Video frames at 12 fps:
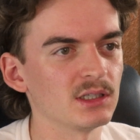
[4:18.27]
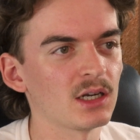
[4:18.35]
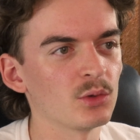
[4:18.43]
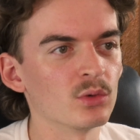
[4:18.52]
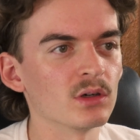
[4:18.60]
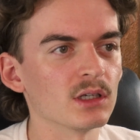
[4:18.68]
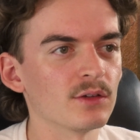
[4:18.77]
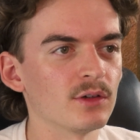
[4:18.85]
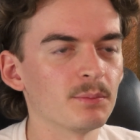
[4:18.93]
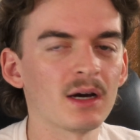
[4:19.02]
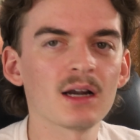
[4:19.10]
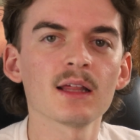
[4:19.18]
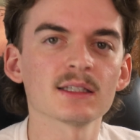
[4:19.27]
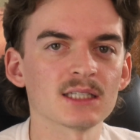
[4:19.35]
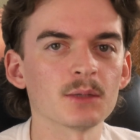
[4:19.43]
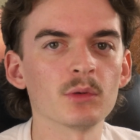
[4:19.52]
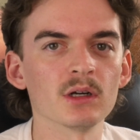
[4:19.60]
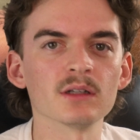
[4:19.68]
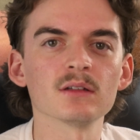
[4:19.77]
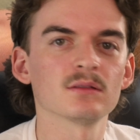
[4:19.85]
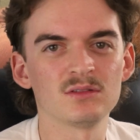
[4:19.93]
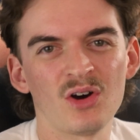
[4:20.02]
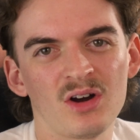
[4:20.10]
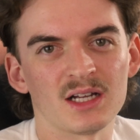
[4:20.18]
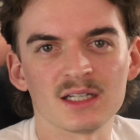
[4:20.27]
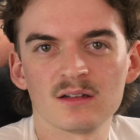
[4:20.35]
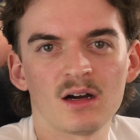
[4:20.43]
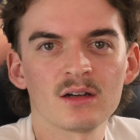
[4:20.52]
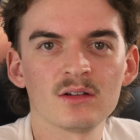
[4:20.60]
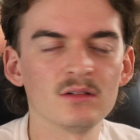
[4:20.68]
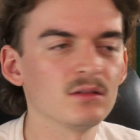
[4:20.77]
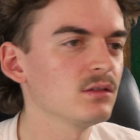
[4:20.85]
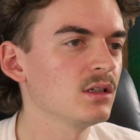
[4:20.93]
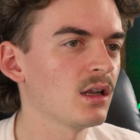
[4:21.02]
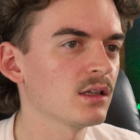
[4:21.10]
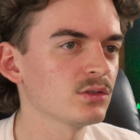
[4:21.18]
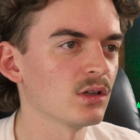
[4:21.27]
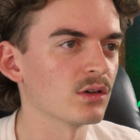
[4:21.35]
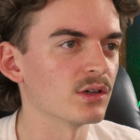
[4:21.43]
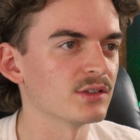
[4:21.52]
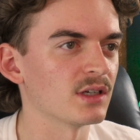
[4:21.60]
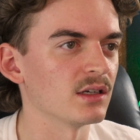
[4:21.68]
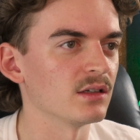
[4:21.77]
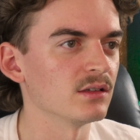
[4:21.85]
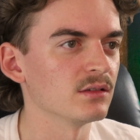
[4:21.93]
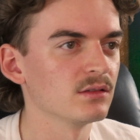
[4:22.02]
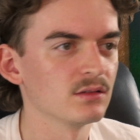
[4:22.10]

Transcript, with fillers: You know what? If you're part of that subreddit, die. I don't... You know, that's all I've got to say to you.